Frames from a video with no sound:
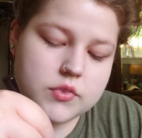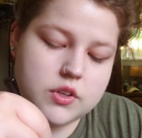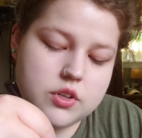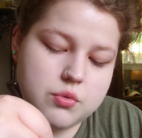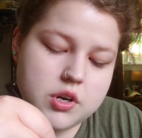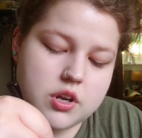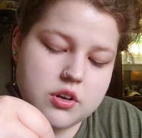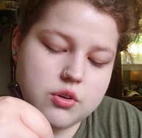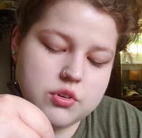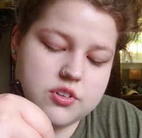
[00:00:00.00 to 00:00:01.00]
You and I are
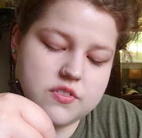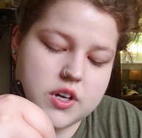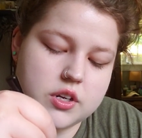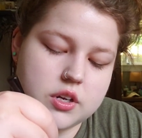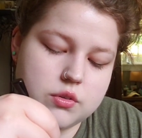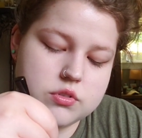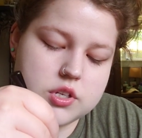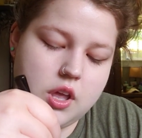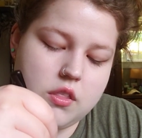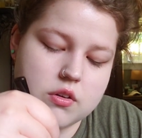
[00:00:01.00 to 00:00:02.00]
going to find out
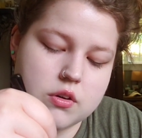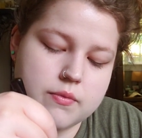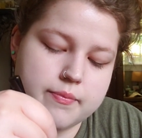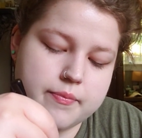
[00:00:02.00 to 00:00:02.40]
together.